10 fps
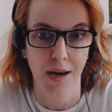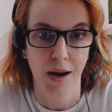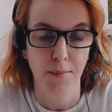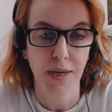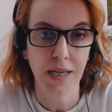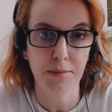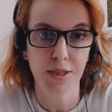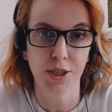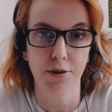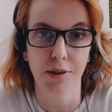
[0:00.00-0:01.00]
My name is
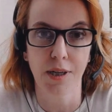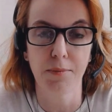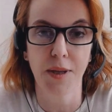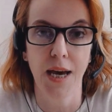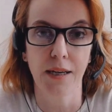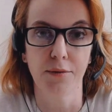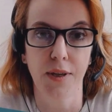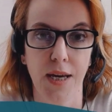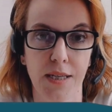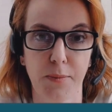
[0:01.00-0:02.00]
Cheryl and I'm the head of
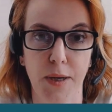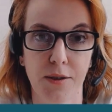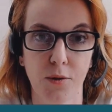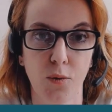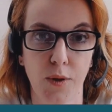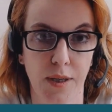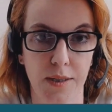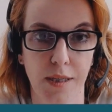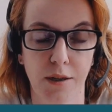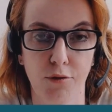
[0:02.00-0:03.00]
the Airspace
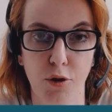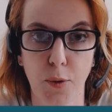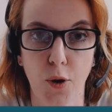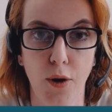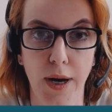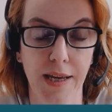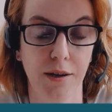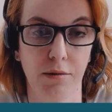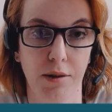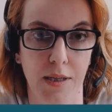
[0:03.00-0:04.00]
Organising Group, or
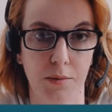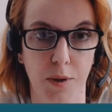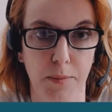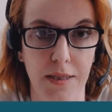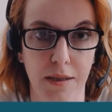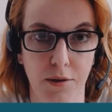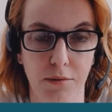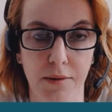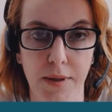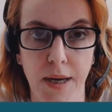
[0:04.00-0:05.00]
ACOG as we're better
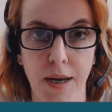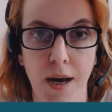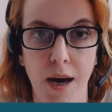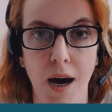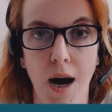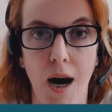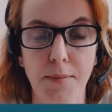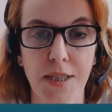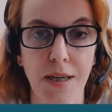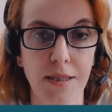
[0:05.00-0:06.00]
known.
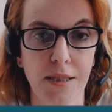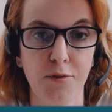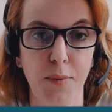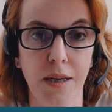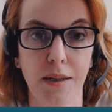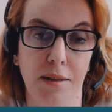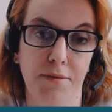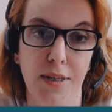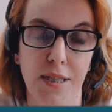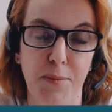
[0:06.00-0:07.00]
I'm delighted to have been
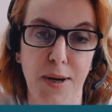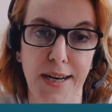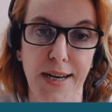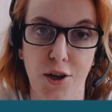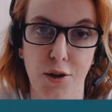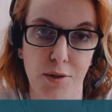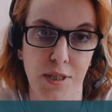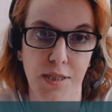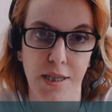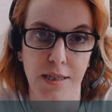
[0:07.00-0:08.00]
invited by NATS to
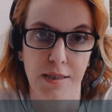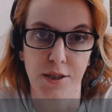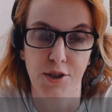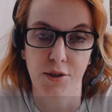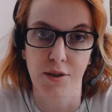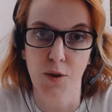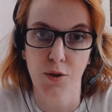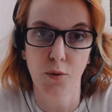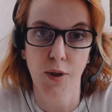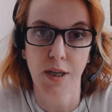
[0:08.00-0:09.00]
host today's session as we're
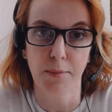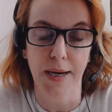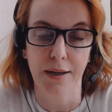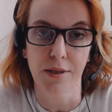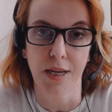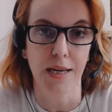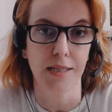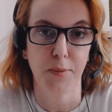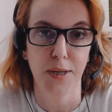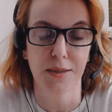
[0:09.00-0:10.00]
talking about
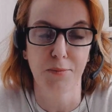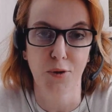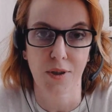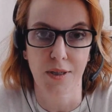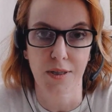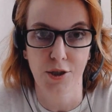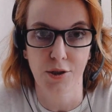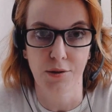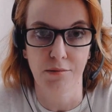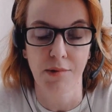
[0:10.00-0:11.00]
airspace
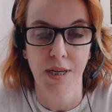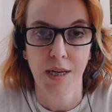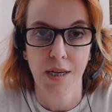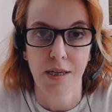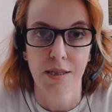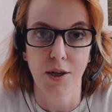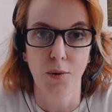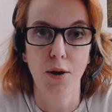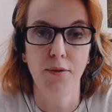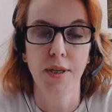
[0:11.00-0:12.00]
modernisation.
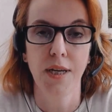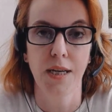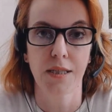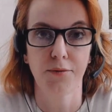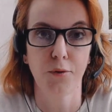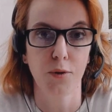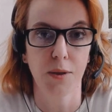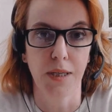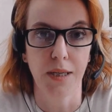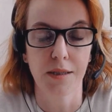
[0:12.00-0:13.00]
So over the next
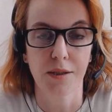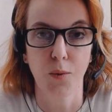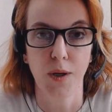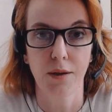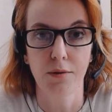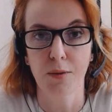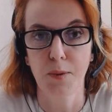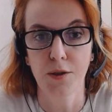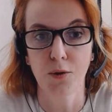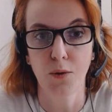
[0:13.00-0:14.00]
40 minutes, we're going to
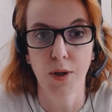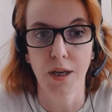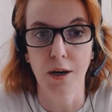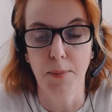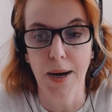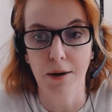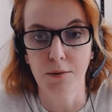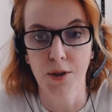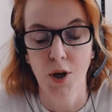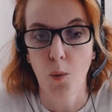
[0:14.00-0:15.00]
be talking
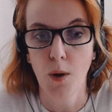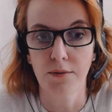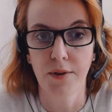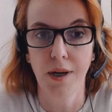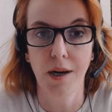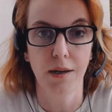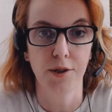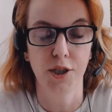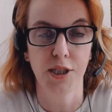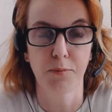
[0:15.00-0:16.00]
about one of the
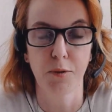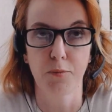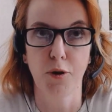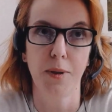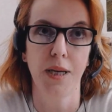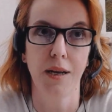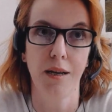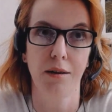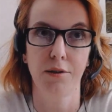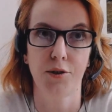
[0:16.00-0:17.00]
largest, but probably
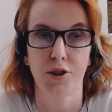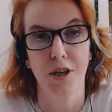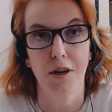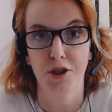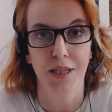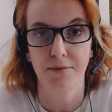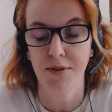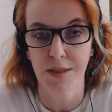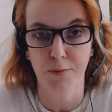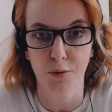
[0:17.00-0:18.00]
largely
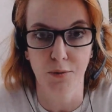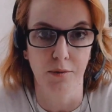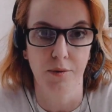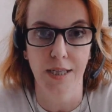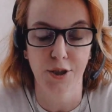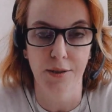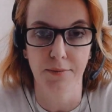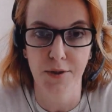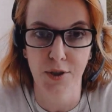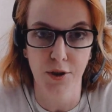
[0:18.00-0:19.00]
invisible national
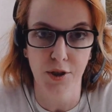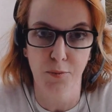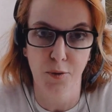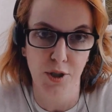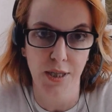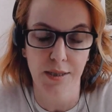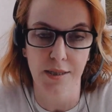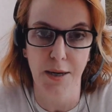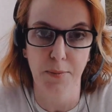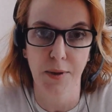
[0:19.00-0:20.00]
infrastructure projects
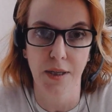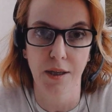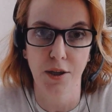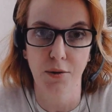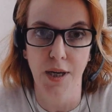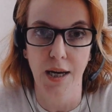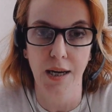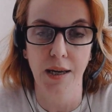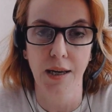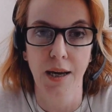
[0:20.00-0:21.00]
that's happening in the
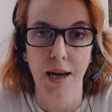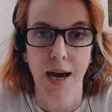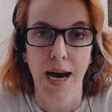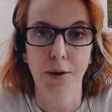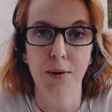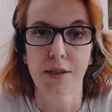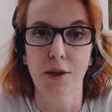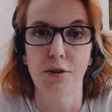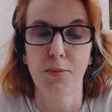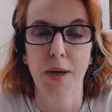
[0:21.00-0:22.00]
UK, how it's
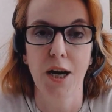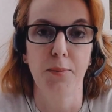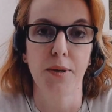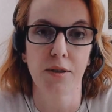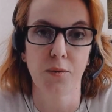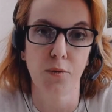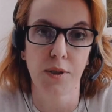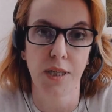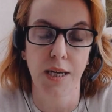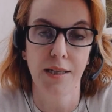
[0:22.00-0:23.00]
going to be helping towards
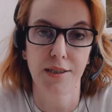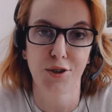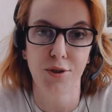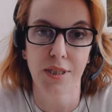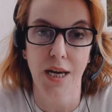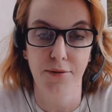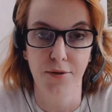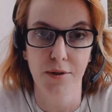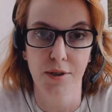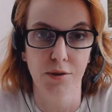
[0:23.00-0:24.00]
the industry's
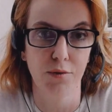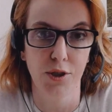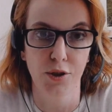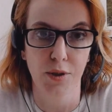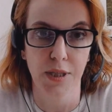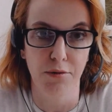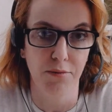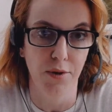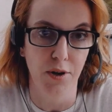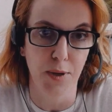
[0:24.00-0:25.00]
efforts to reduce their
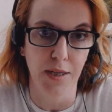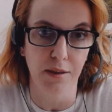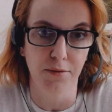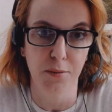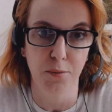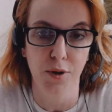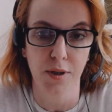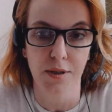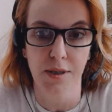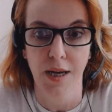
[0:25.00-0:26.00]
environmental
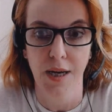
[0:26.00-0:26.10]
footprint,